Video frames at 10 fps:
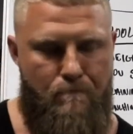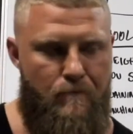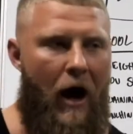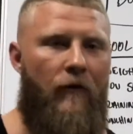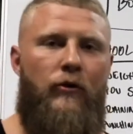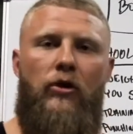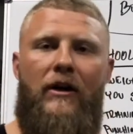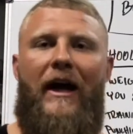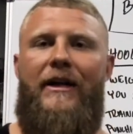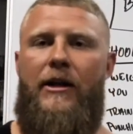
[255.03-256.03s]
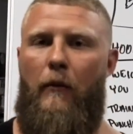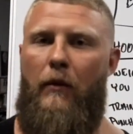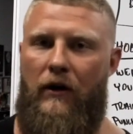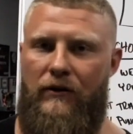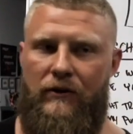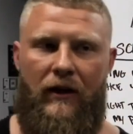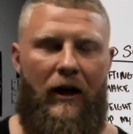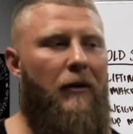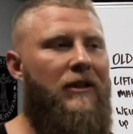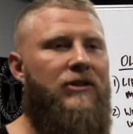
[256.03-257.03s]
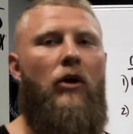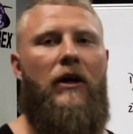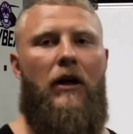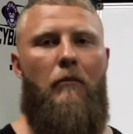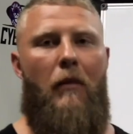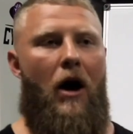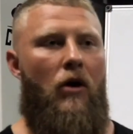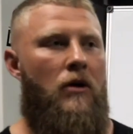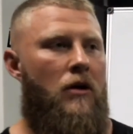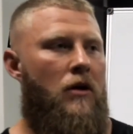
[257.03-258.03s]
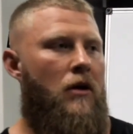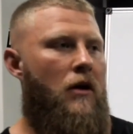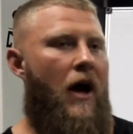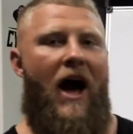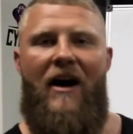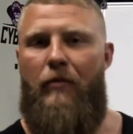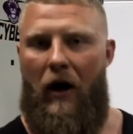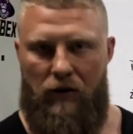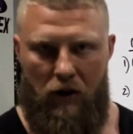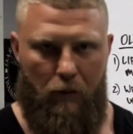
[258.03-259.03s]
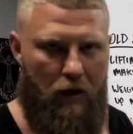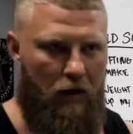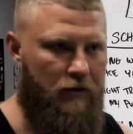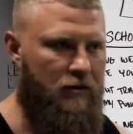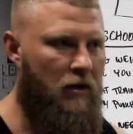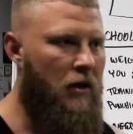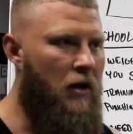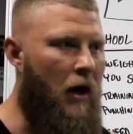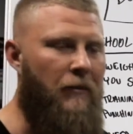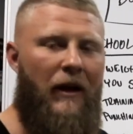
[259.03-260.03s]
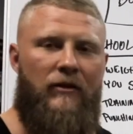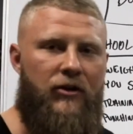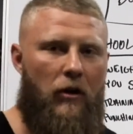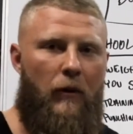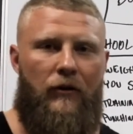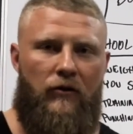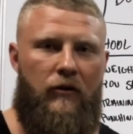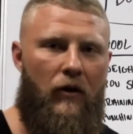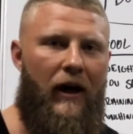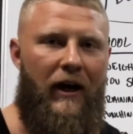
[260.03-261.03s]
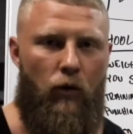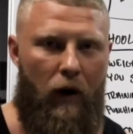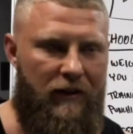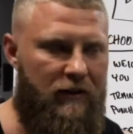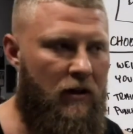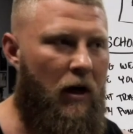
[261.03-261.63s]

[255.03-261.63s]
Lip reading: Now, if you look at dumbbells, and I'm not talking about half-pound dumbbells, I'm not even talking about those little egg weights.